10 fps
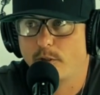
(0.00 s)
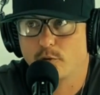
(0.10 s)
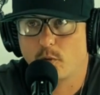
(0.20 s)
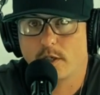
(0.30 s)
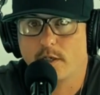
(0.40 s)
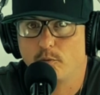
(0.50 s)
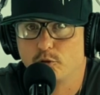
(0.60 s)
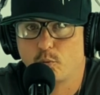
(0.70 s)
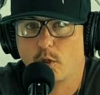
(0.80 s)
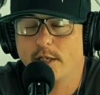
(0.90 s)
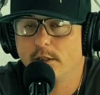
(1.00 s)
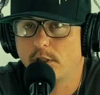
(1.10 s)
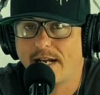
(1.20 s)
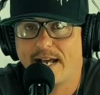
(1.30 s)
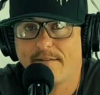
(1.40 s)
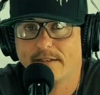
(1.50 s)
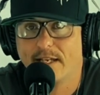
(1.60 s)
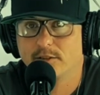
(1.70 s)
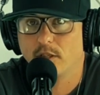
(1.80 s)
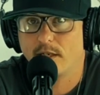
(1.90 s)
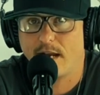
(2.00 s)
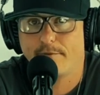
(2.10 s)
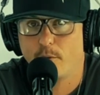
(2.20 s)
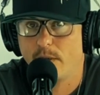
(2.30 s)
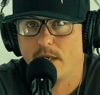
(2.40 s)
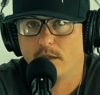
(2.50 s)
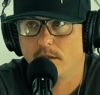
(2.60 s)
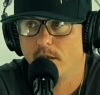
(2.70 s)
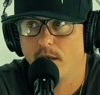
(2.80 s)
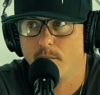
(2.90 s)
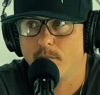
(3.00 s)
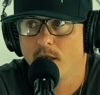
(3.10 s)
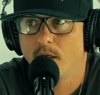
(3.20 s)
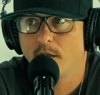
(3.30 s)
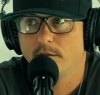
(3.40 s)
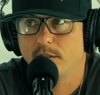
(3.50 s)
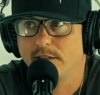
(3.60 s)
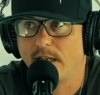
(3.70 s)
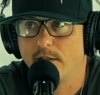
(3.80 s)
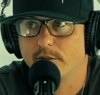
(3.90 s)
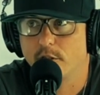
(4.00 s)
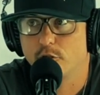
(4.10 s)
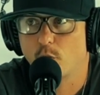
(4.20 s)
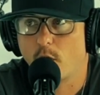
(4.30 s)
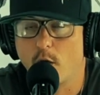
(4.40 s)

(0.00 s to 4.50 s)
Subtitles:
because we're gonna try to have a guest on every week to tell us their story,